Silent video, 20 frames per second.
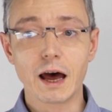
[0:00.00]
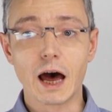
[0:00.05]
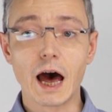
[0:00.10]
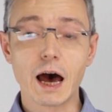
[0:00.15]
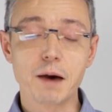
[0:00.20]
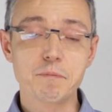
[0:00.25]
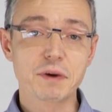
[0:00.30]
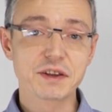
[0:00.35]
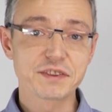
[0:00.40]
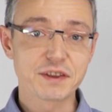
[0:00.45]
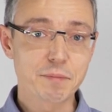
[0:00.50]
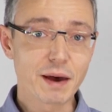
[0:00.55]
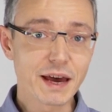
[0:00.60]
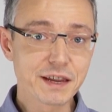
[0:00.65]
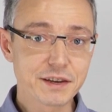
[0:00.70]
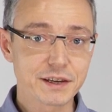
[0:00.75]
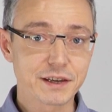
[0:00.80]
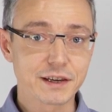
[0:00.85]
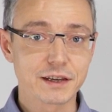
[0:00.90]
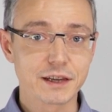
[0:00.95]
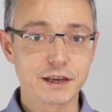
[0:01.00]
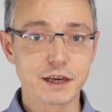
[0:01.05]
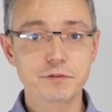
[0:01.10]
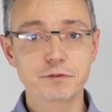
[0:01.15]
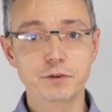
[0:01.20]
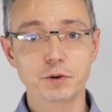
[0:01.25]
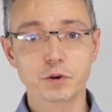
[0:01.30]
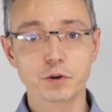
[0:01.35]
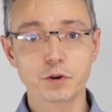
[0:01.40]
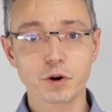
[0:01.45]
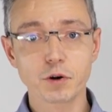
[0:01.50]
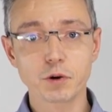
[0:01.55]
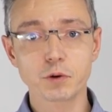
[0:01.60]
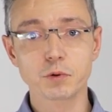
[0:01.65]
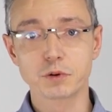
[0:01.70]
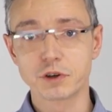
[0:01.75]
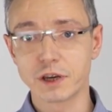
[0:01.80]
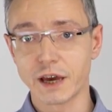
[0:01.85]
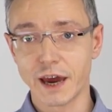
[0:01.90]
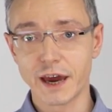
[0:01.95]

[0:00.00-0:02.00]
Mathematically, if you code